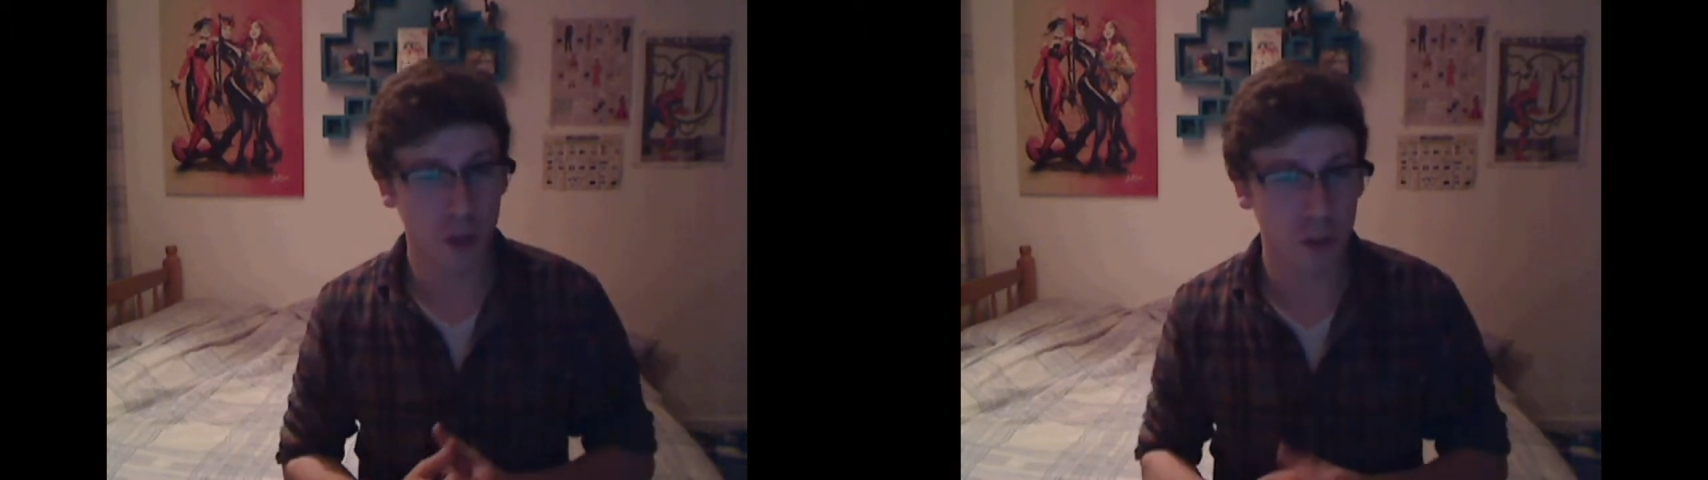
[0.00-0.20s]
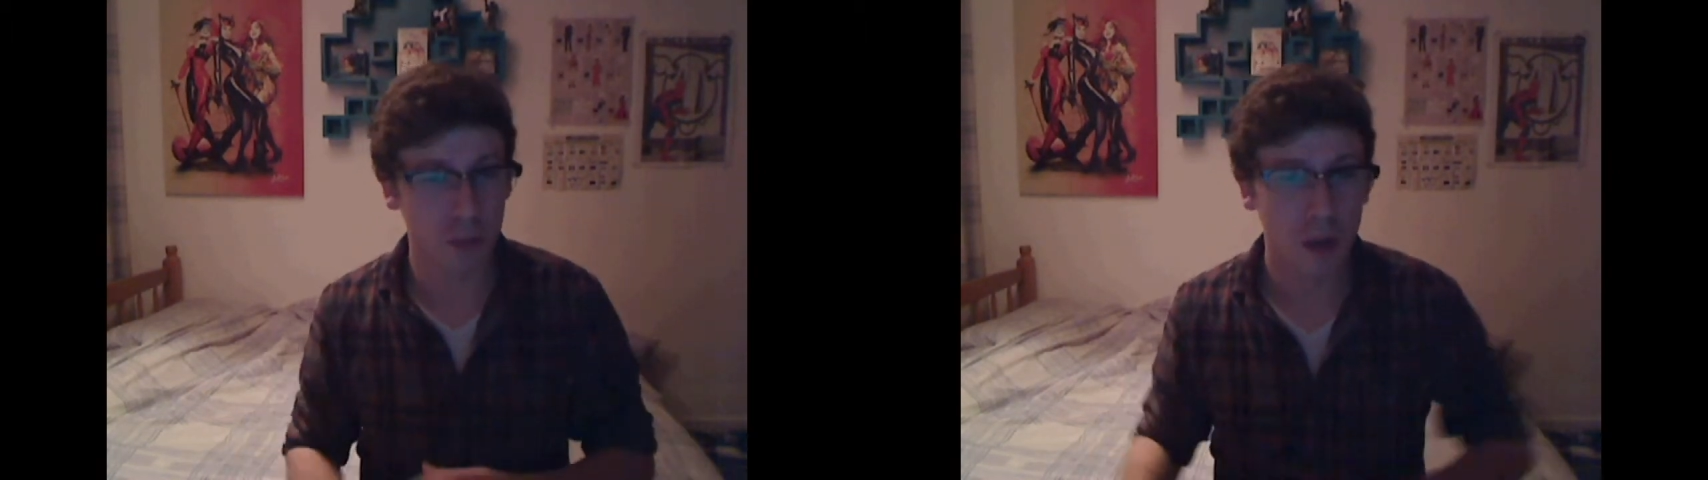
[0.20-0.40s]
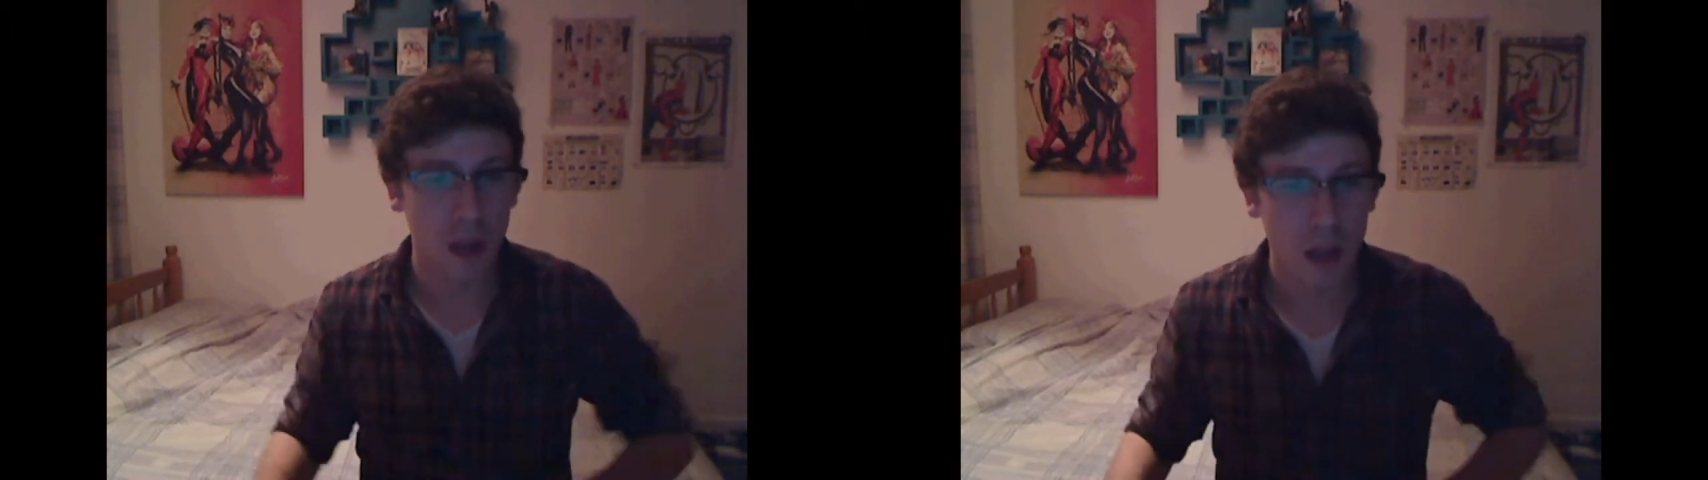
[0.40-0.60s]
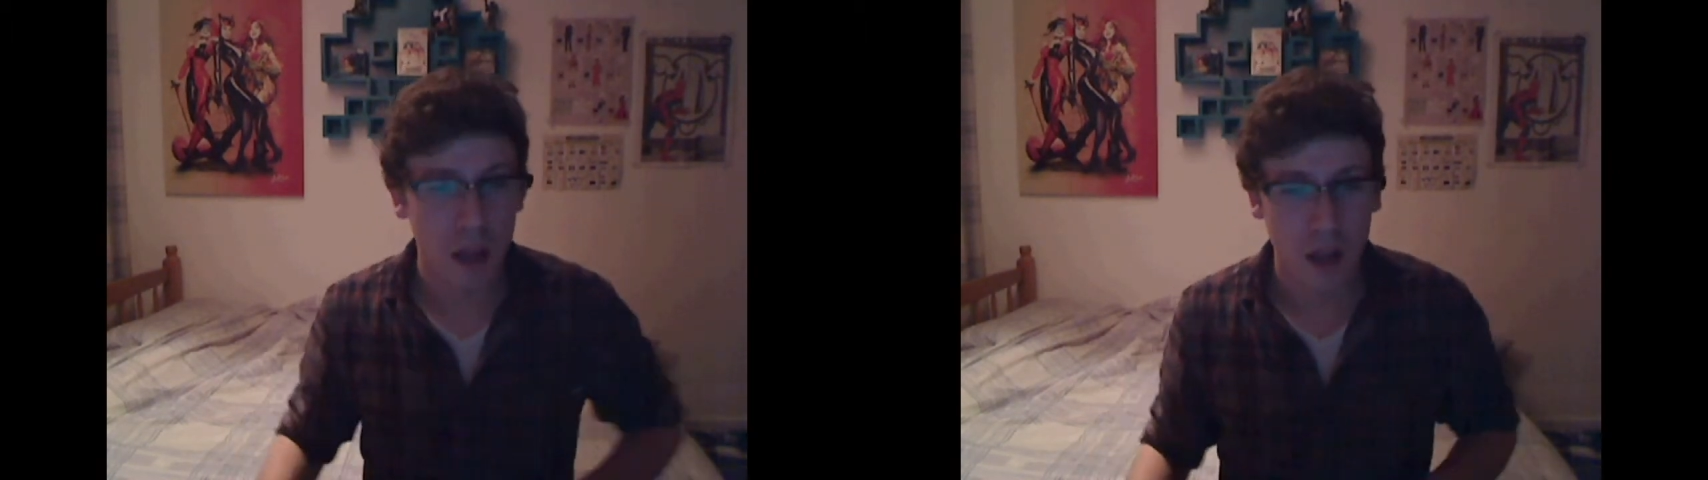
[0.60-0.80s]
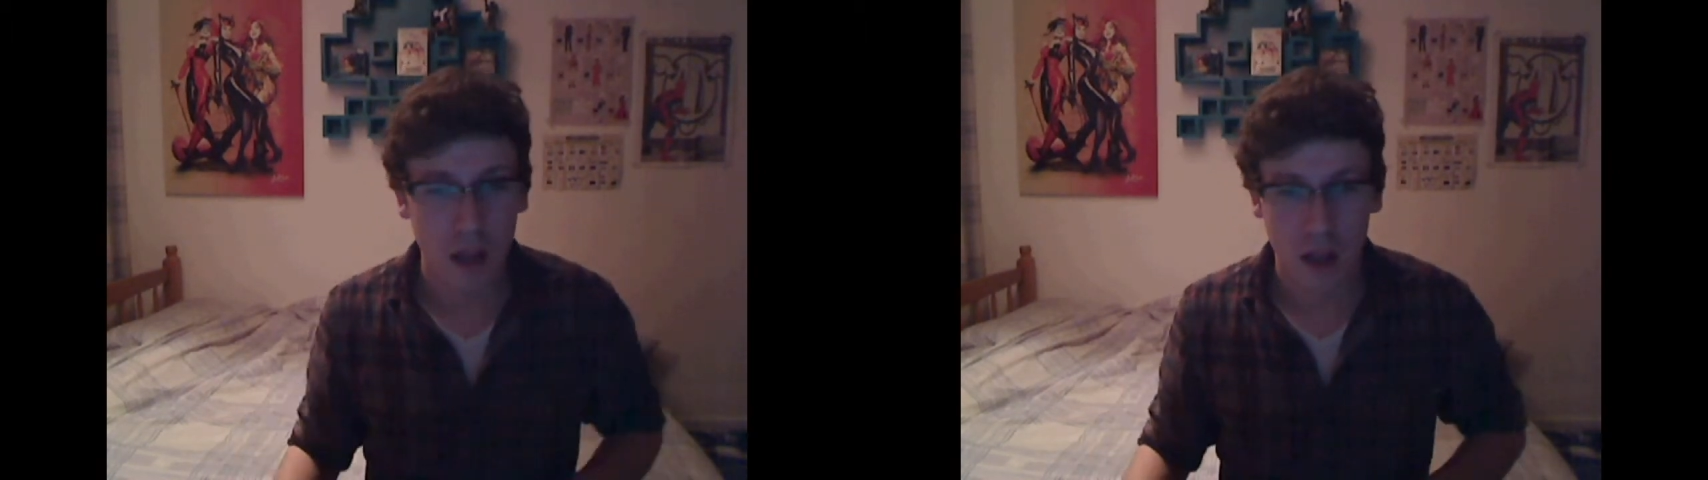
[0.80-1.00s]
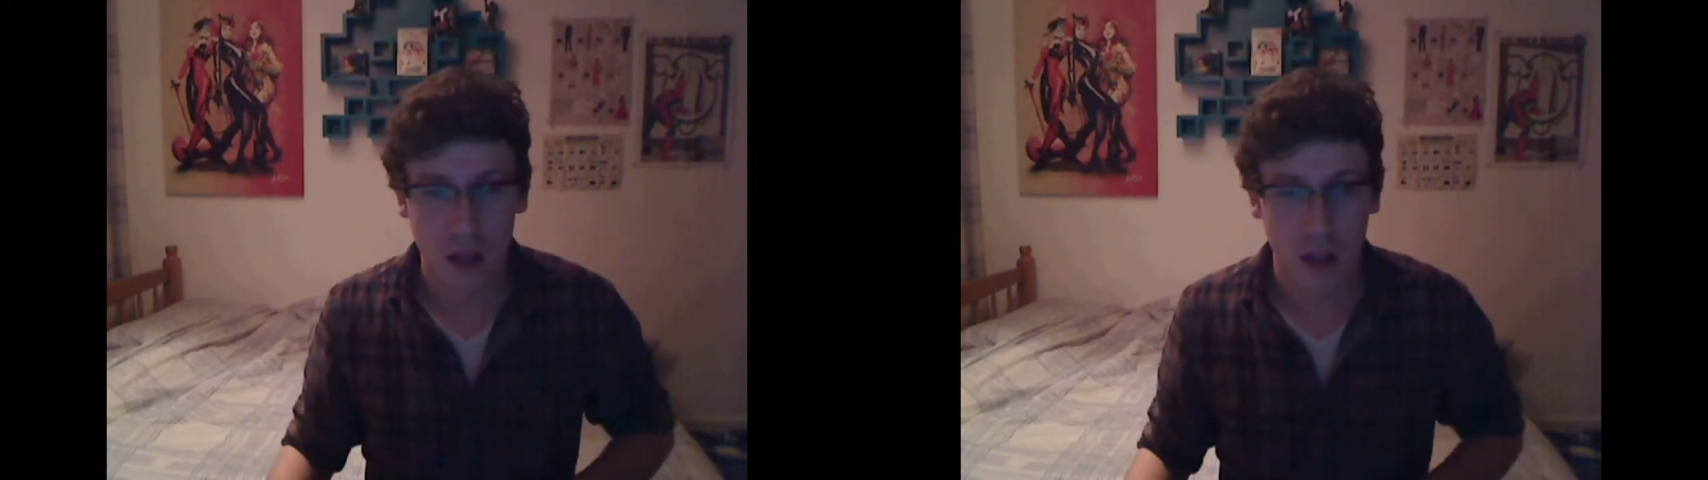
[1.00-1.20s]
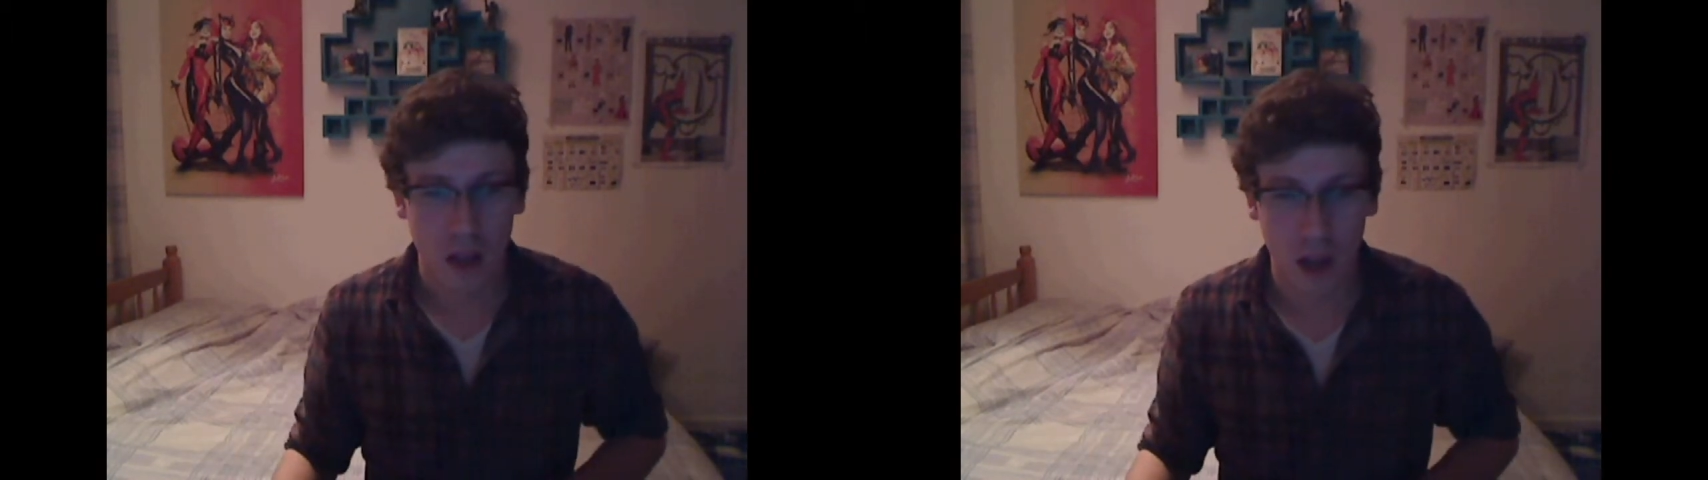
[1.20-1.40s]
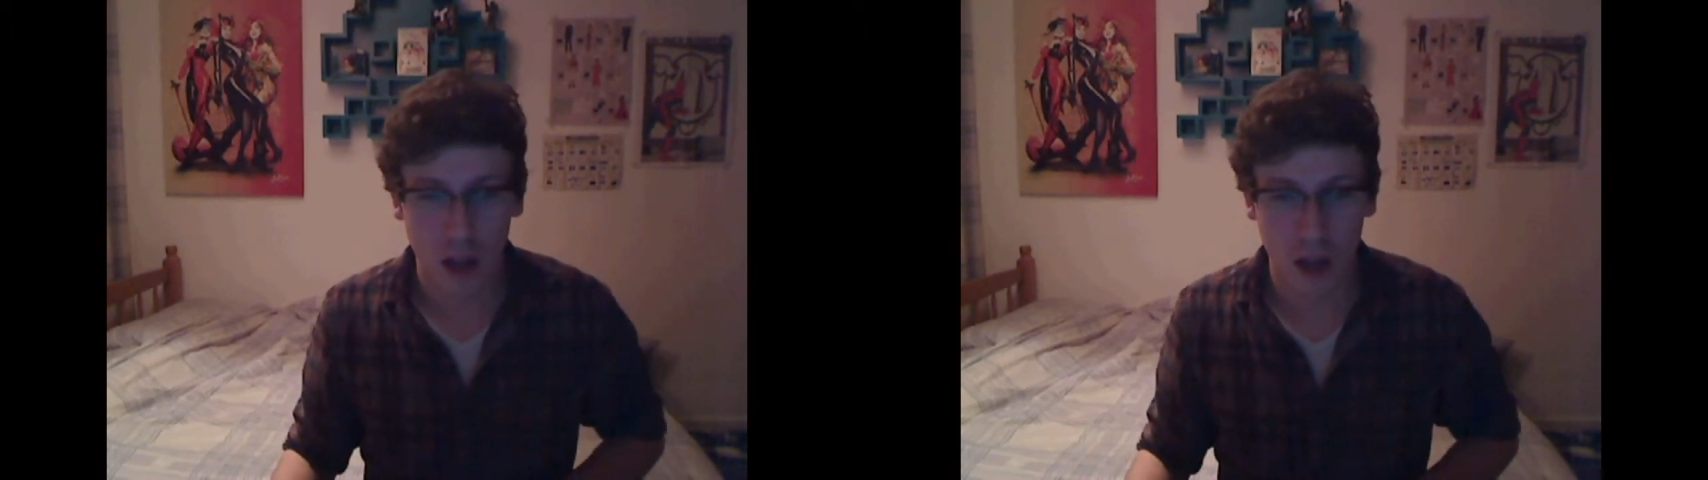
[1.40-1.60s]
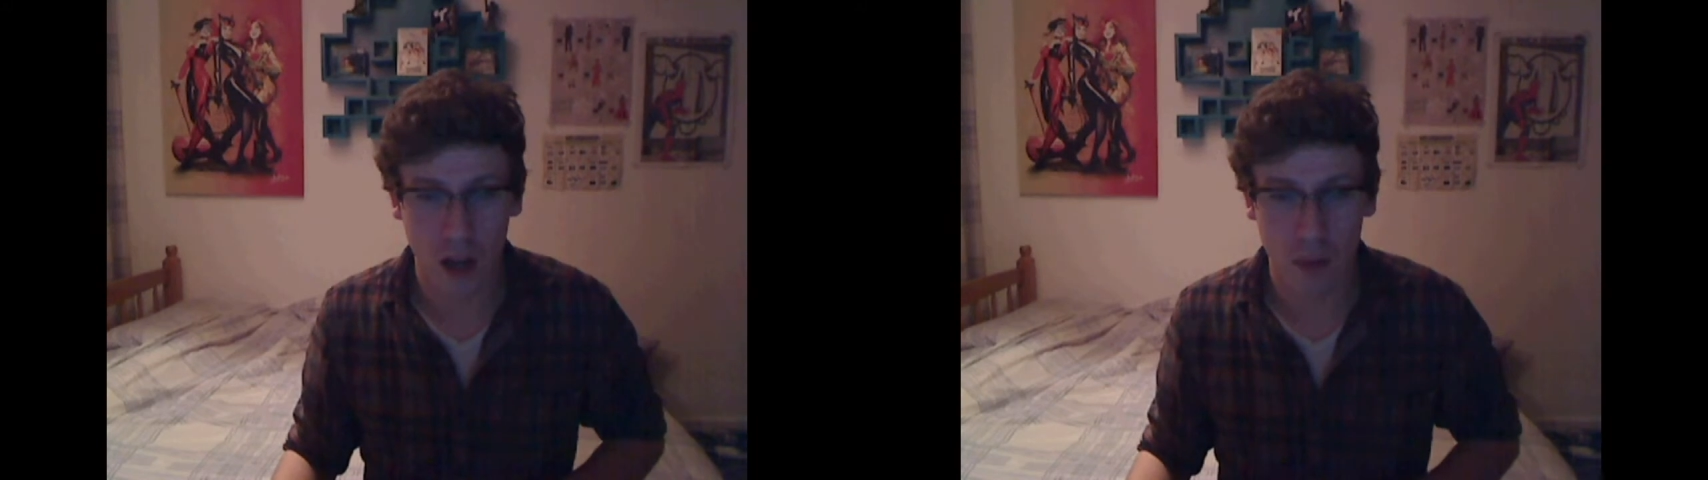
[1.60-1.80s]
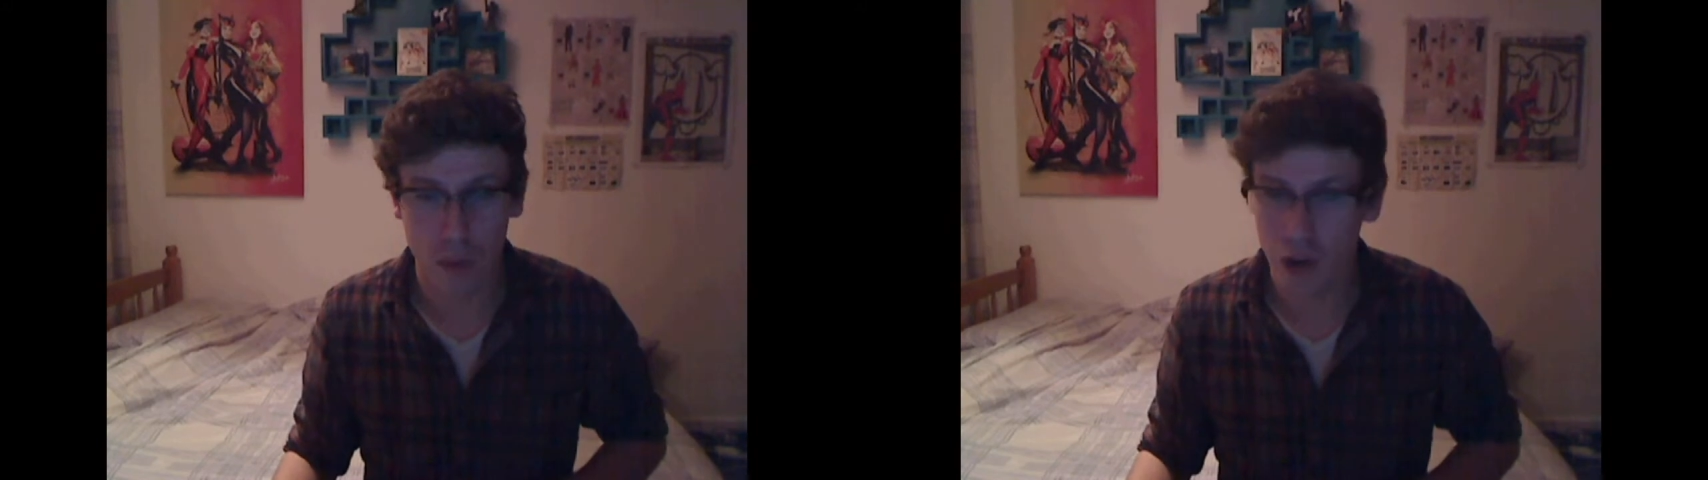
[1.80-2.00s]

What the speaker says: up and